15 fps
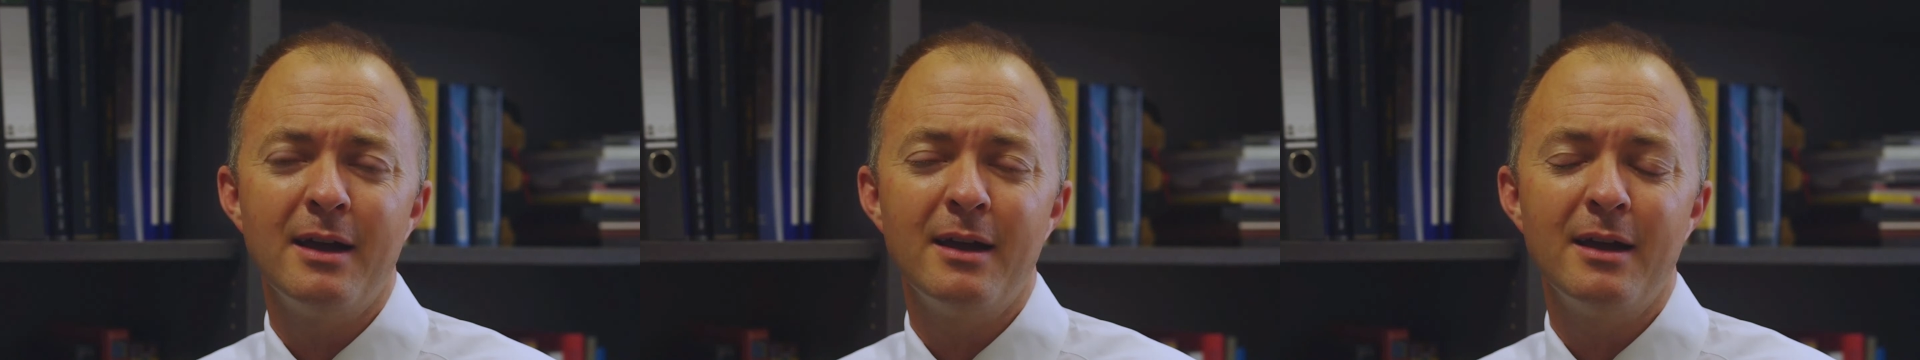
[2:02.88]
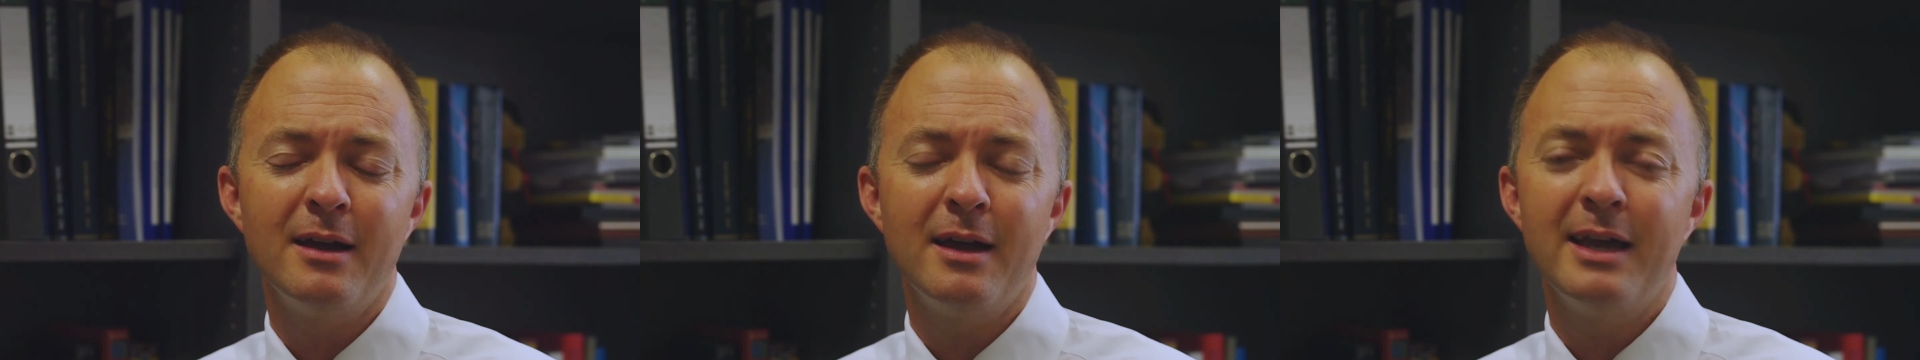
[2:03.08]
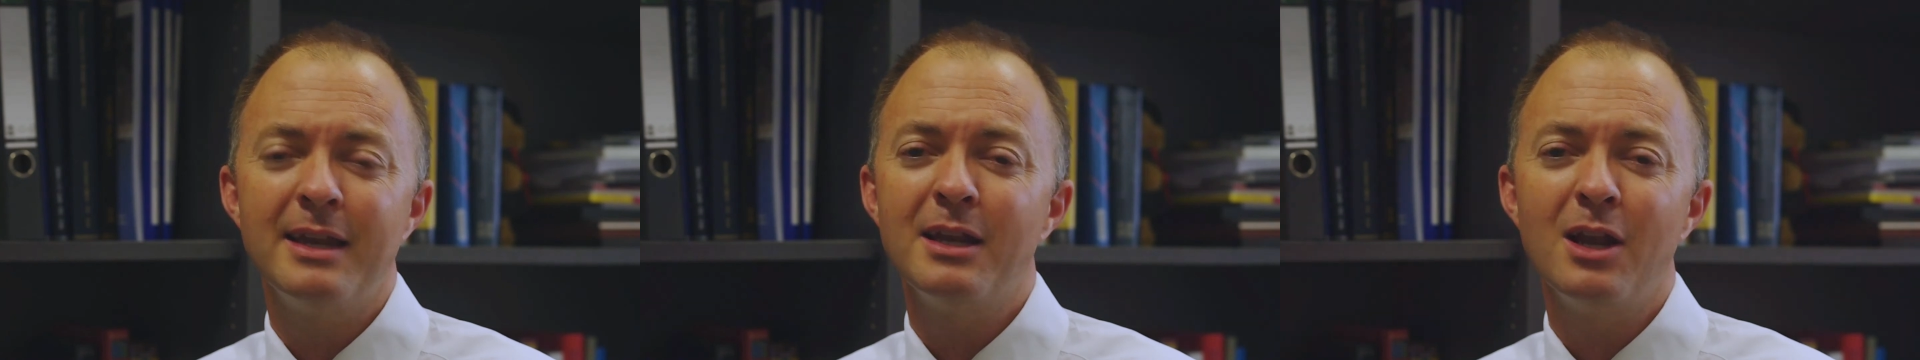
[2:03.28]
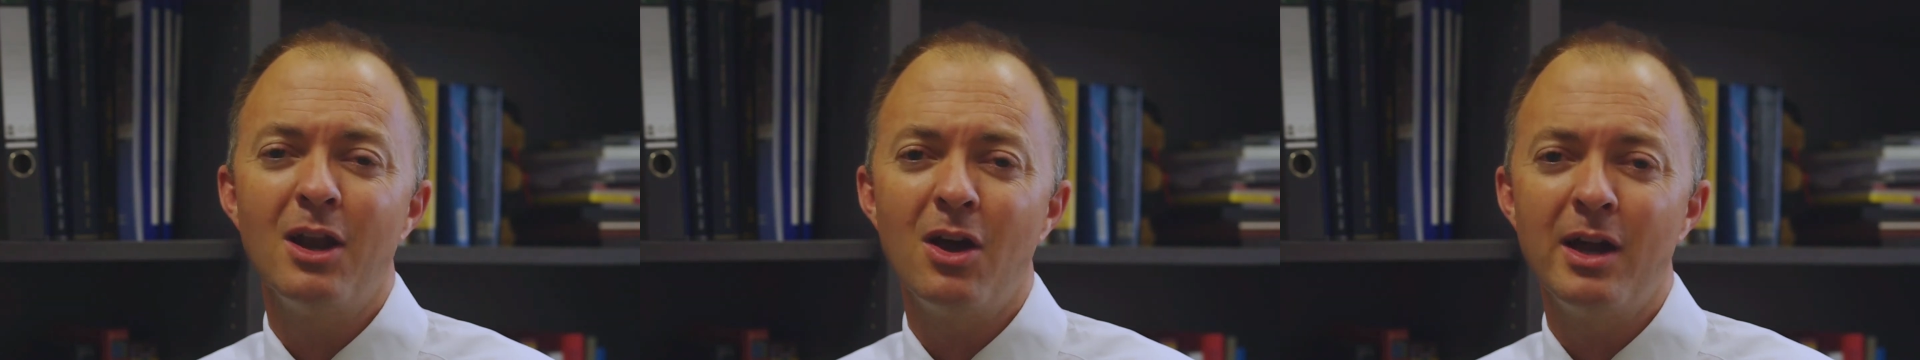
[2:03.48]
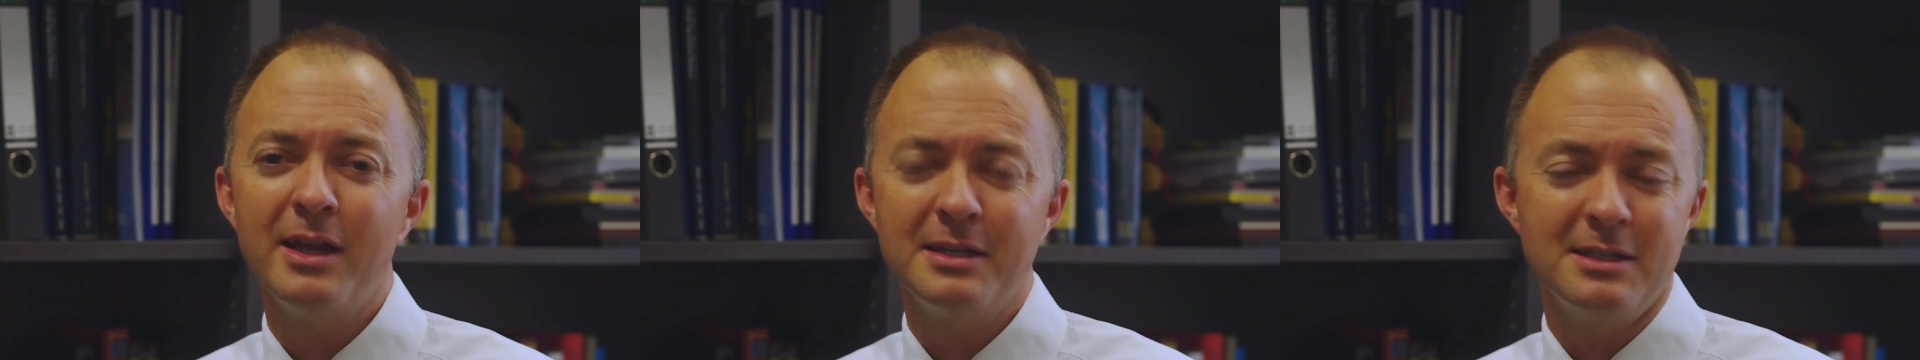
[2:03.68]
uh, an
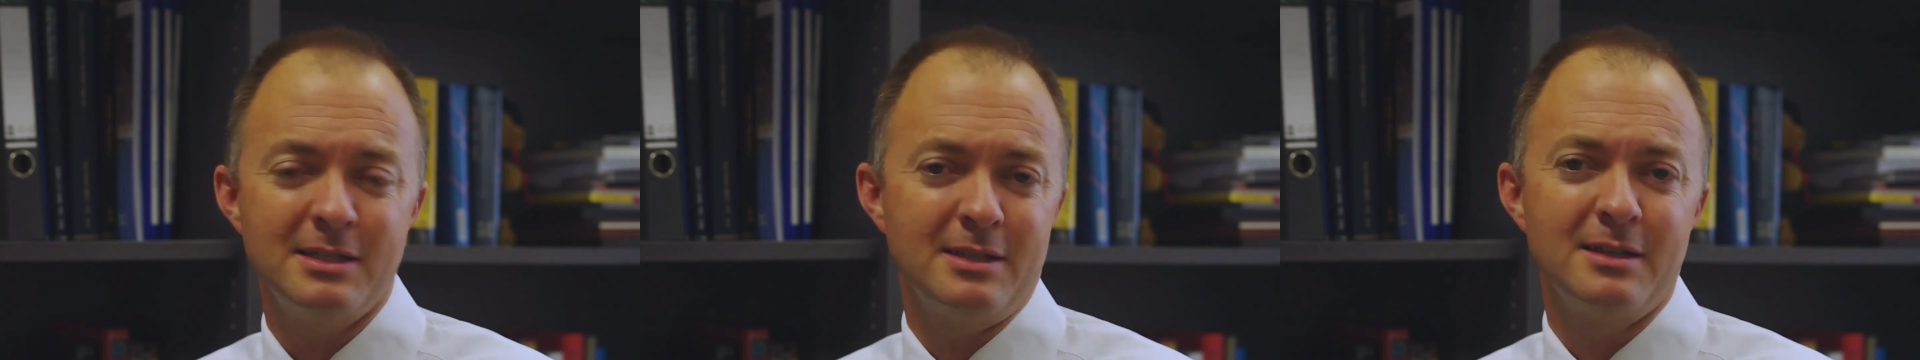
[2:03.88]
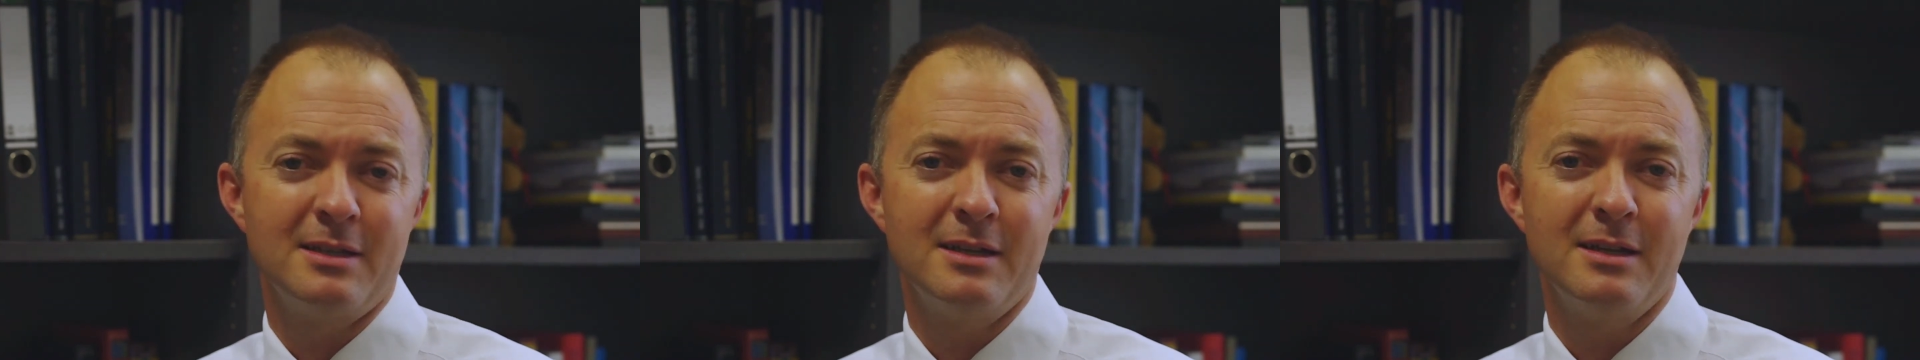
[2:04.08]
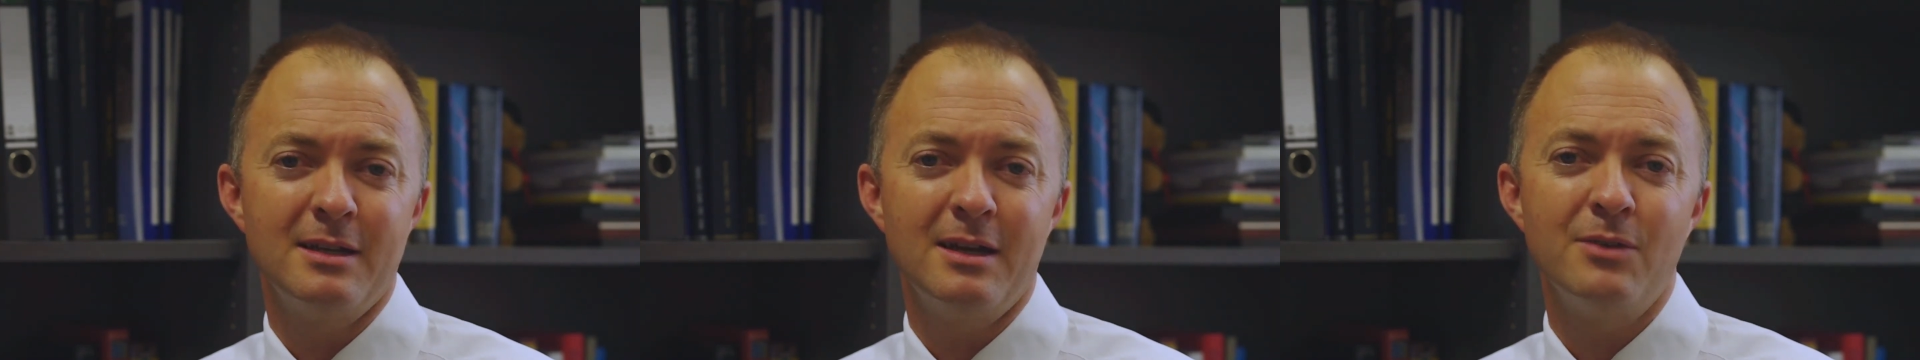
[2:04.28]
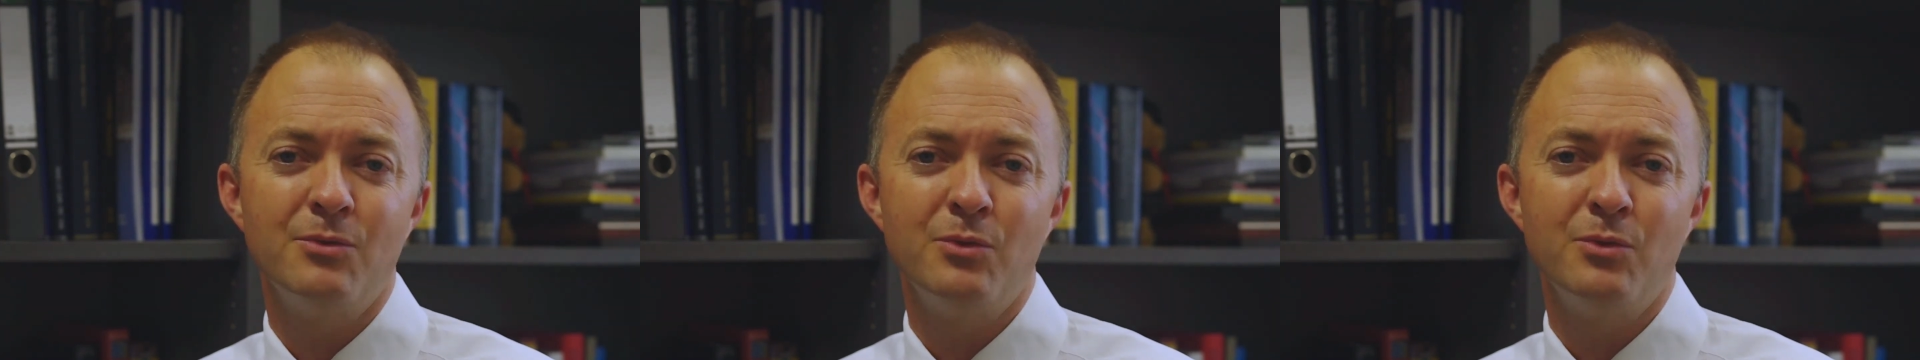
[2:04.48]
enlightening, a